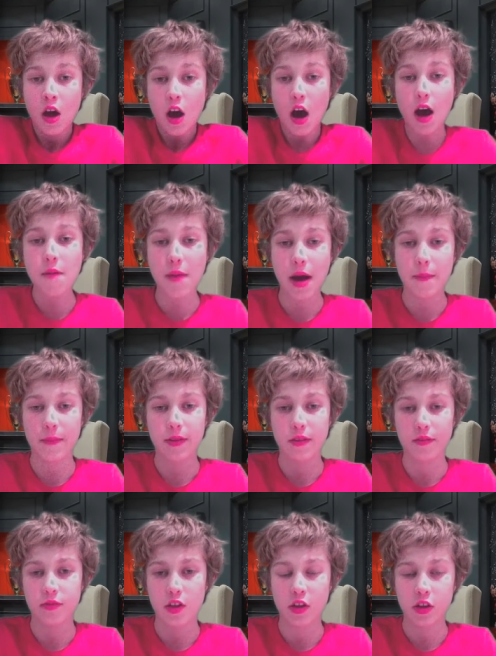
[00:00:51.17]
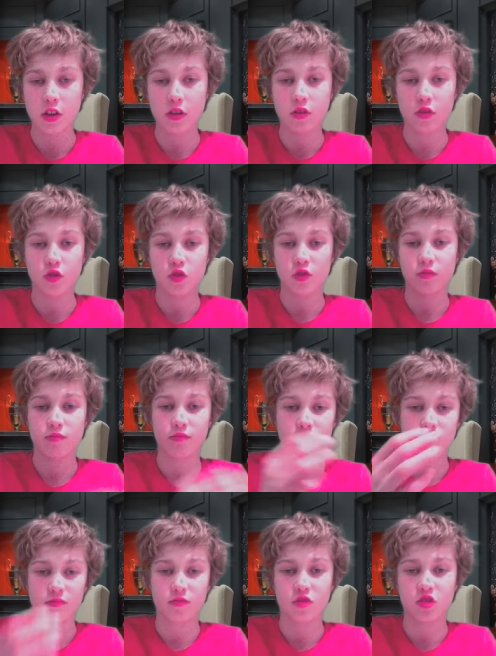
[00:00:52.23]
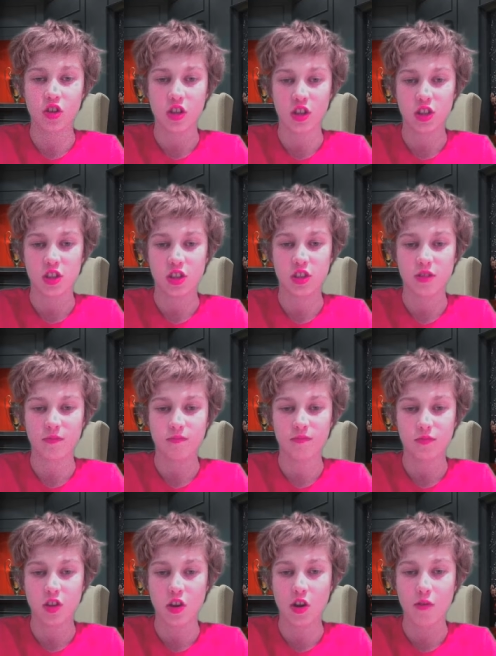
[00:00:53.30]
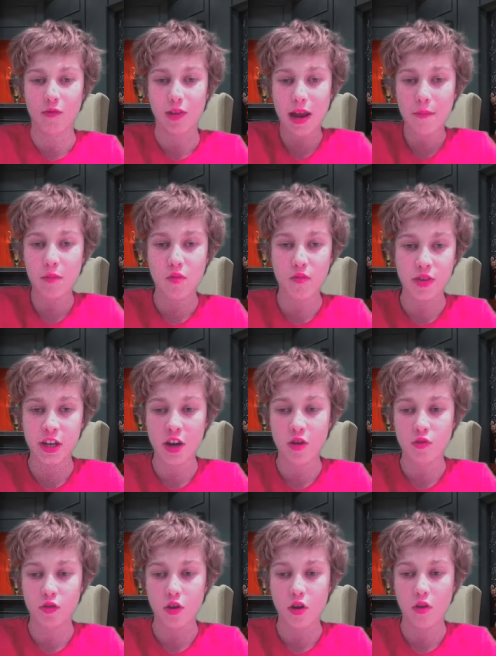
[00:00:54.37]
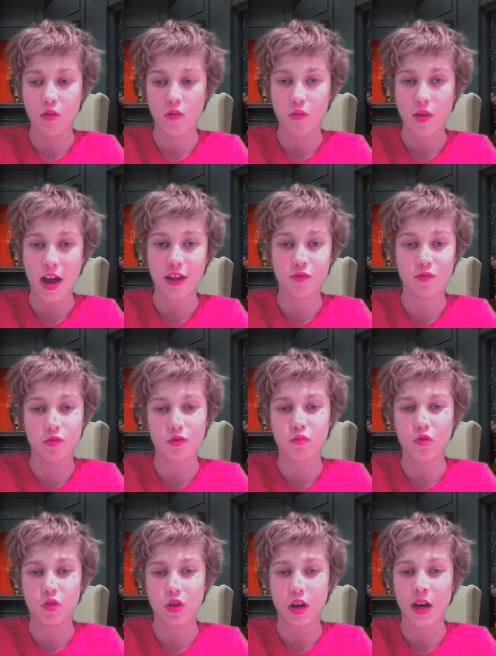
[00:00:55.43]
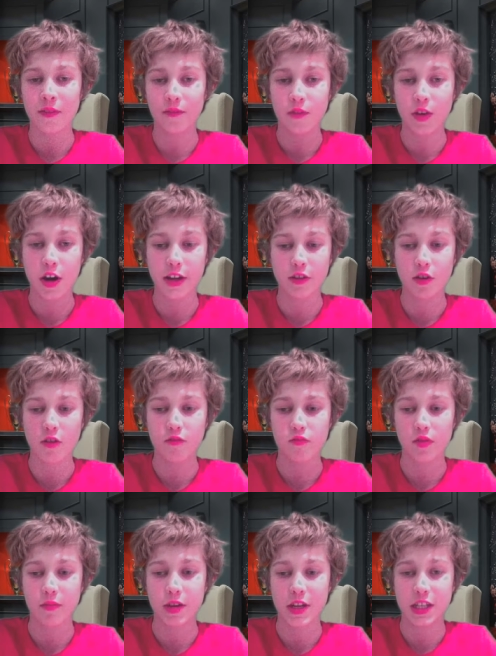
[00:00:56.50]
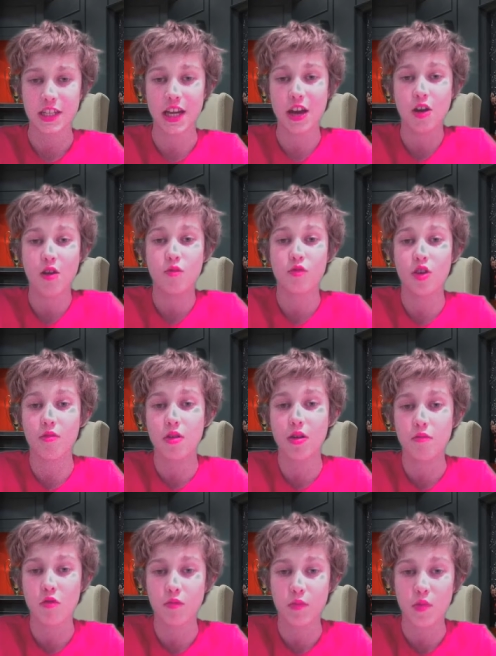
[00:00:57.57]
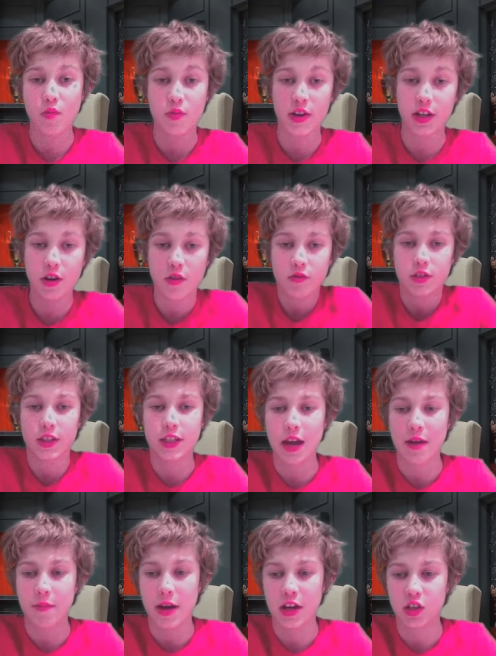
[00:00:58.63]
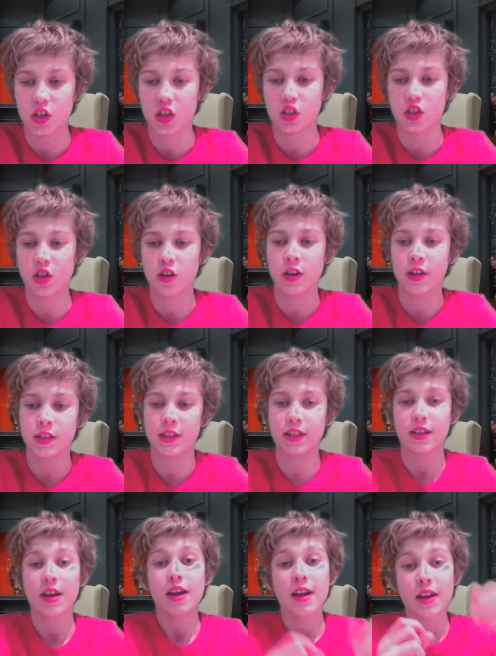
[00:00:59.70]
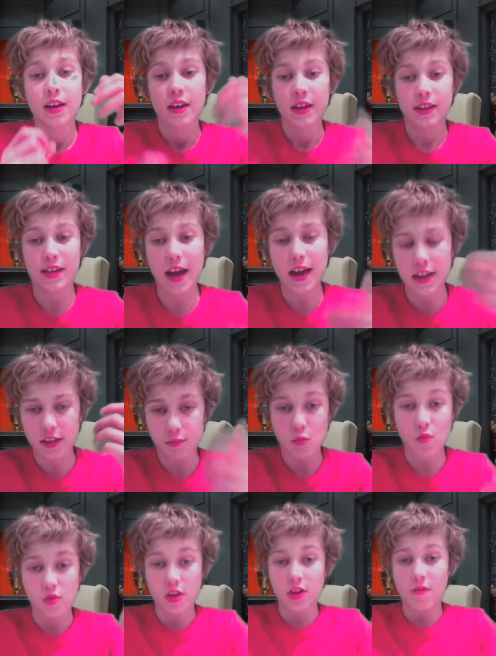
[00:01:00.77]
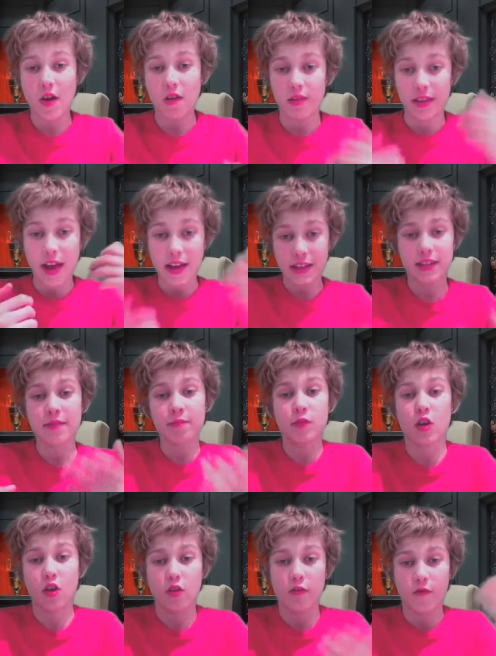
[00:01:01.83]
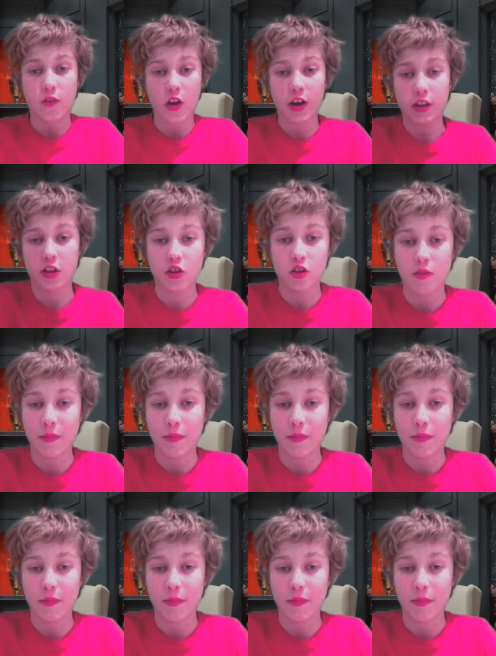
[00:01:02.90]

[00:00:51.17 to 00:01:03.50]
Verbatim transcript: I'm happy with the news. Just you know, let Mourinho go. Edwards Wall can't fight over him and say, oh no, I want Mourinho to stay at Manchester United. Get Mourinho out, let him go, find a new